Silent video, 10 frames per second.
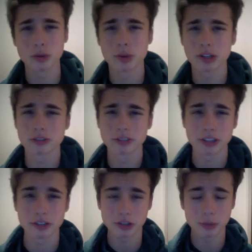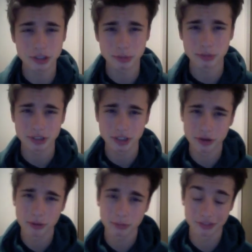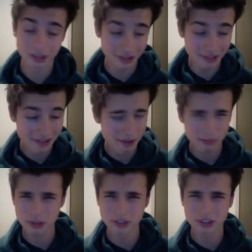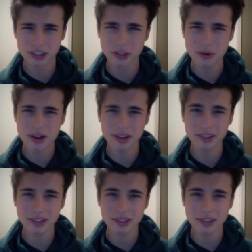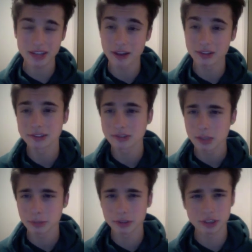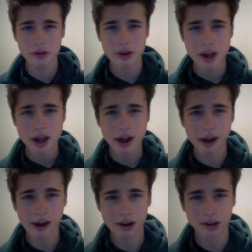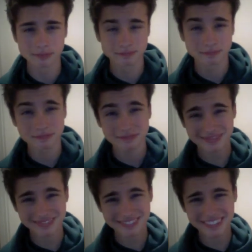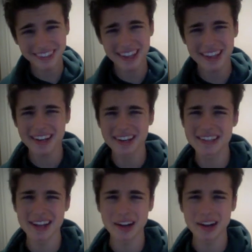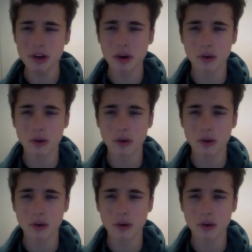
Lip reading: What career do you want to pursue? I think it is, yeah. Pursue. And I don't know.